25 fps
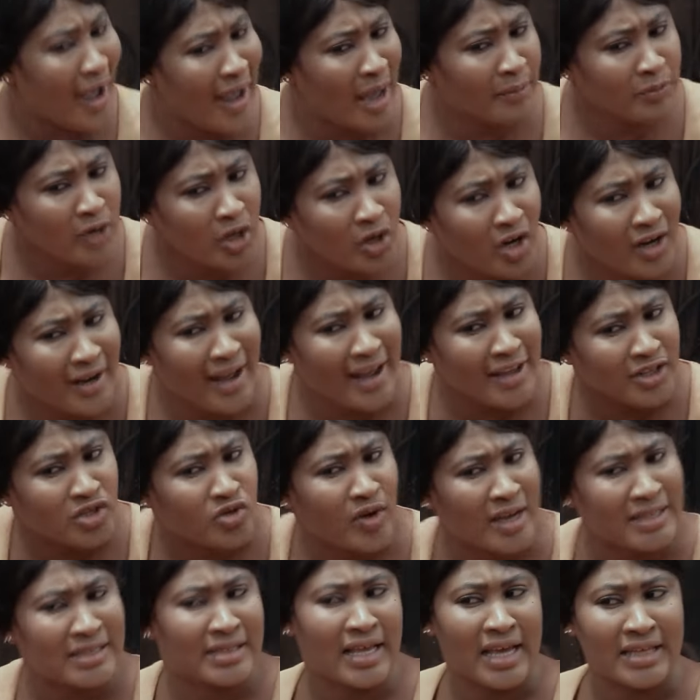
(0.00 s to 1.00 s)
I am no longer
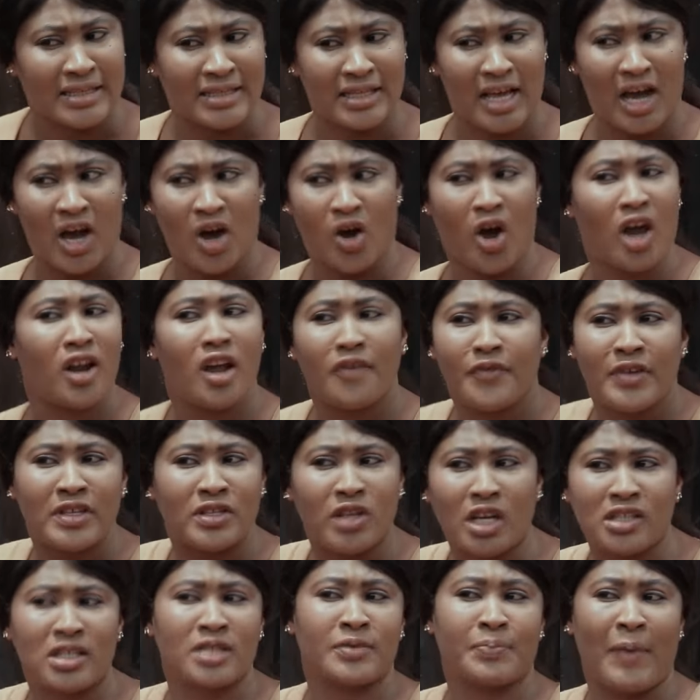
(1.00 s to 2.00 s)
interested now. All of a
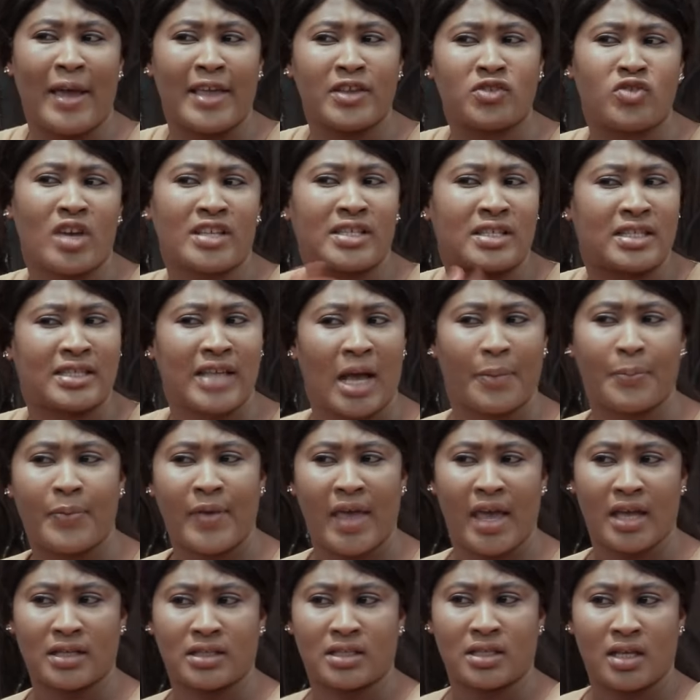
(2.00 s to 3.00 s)
sudden, my interest
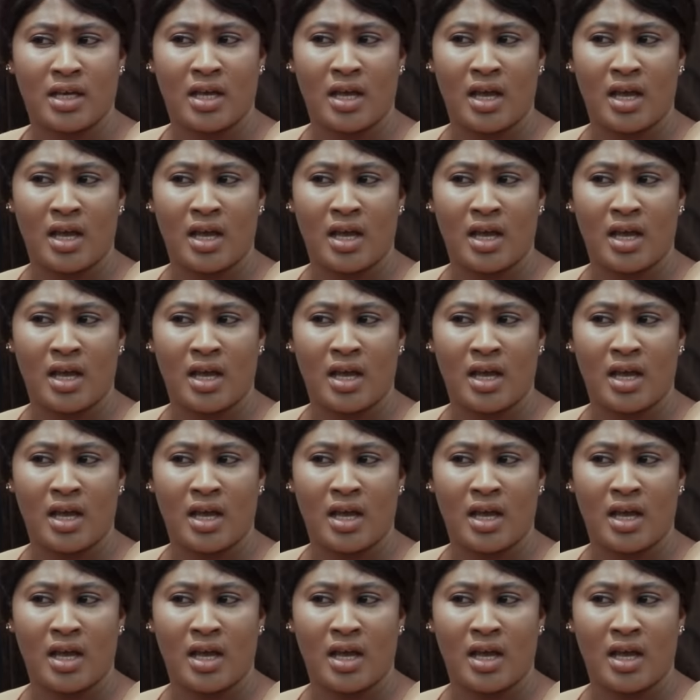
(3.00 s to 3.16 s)
disappeared.